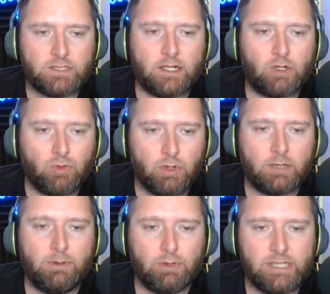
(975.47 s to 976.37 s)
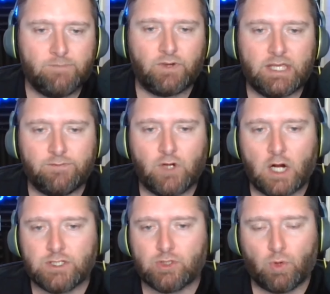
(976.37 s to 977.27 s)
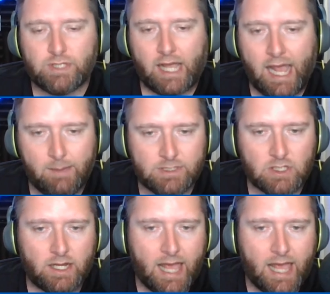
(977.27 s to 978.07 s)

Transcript: that accrue and can be redeemed for gift cards to stores like Amazon,